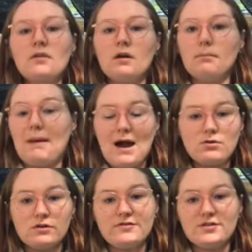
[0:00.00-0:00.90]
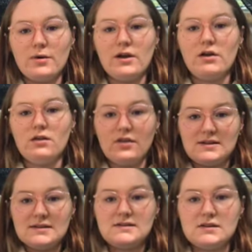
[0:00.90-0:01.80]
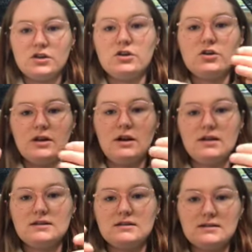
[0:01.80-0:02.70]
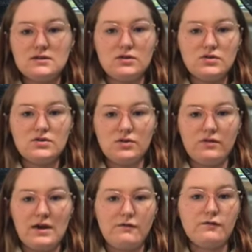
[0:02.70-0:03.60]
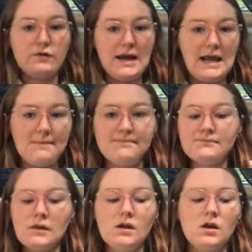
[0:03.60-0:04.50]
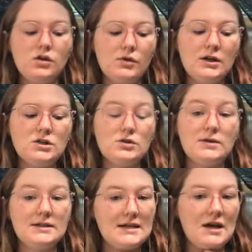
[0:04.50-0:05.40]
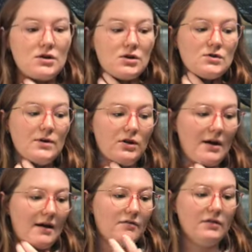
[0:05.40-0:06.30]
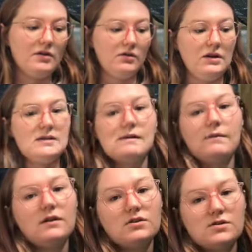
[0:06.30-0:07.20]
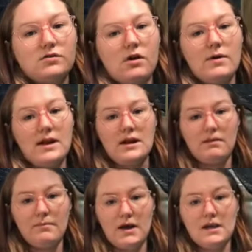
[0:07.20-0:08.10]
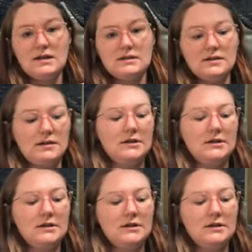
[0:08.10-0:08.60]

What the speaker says: mound of soil that's secured in a sort of a frame. You can do containers where you have literally something just growing in a bucket.